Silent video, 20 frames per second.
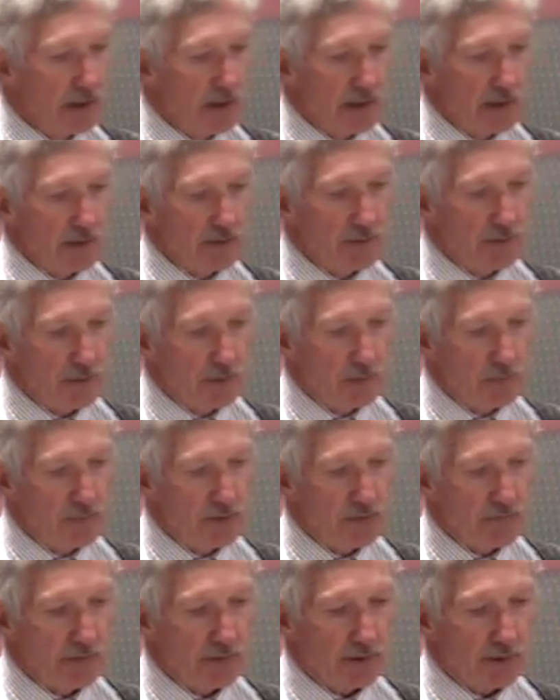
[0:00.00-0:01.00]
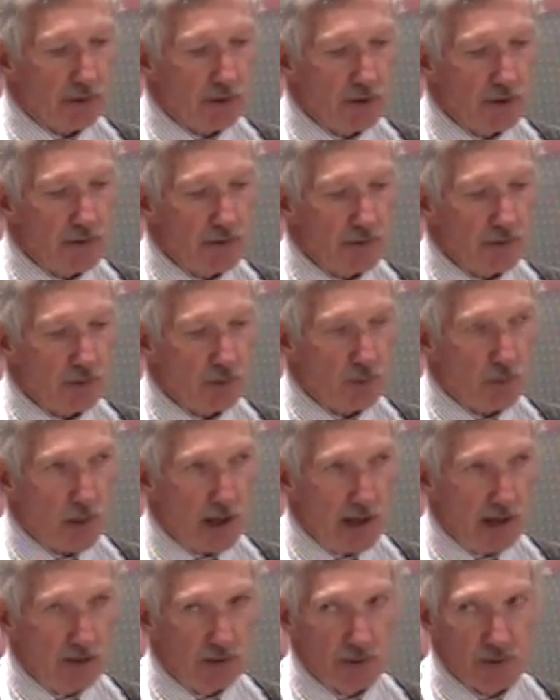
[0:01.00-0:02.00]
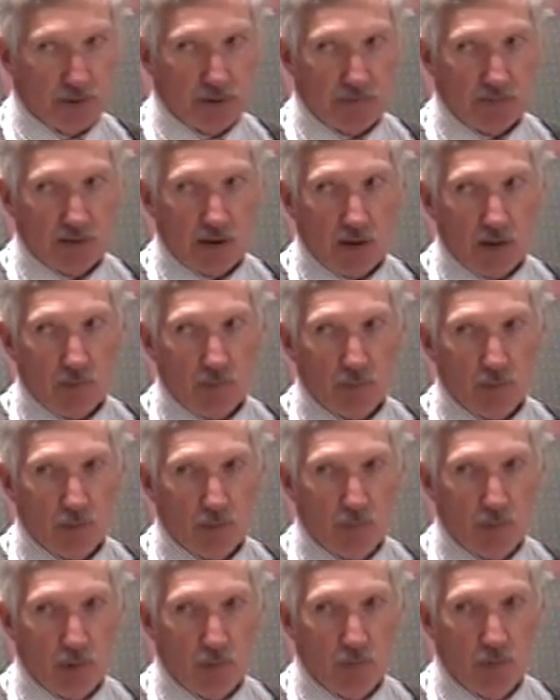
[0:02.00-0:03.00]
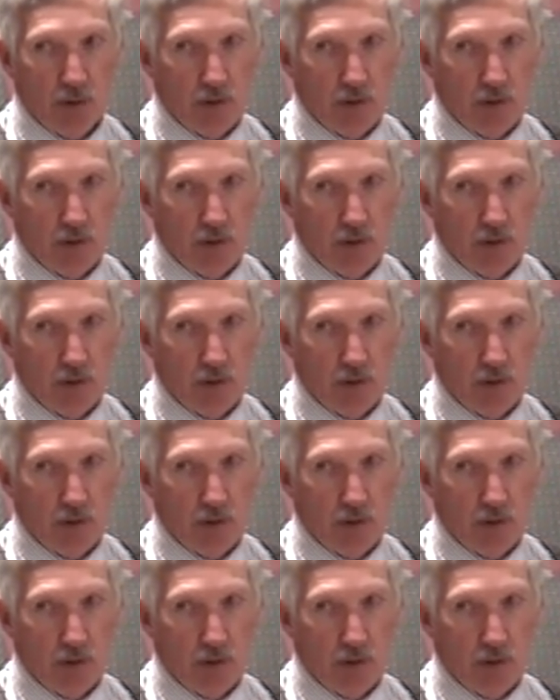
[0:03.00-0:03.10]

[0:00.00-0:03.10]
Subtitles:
in terms of the current neurobiology of Karl Pribram